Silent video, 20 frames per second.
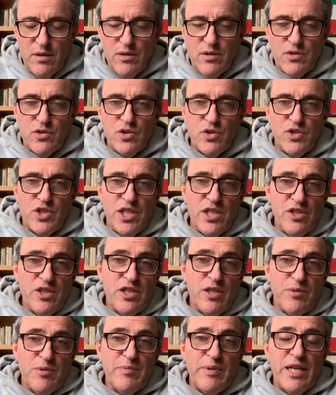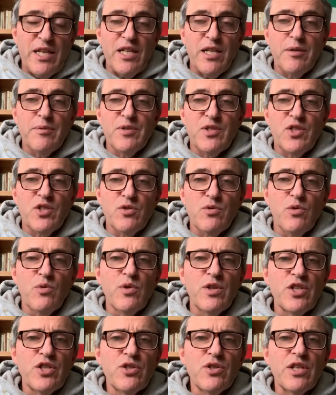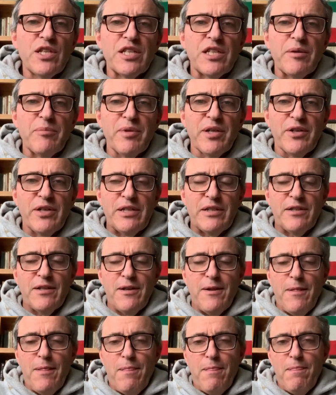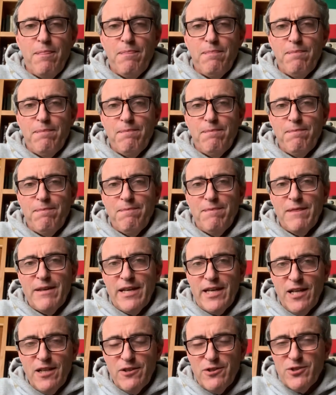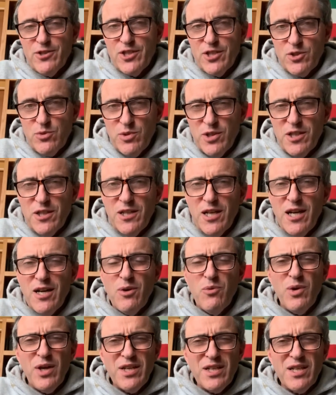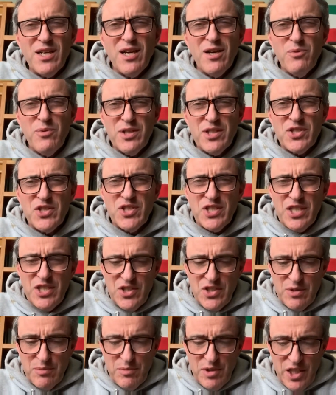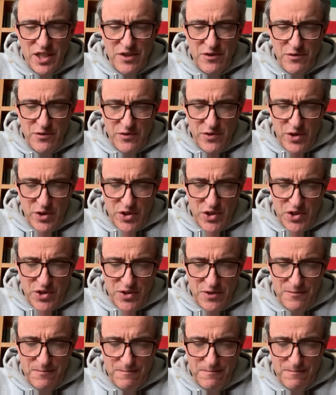So Chandler comes back on him and says, well, when are you going to get married? And Gallagher says, well, I want to see some life first.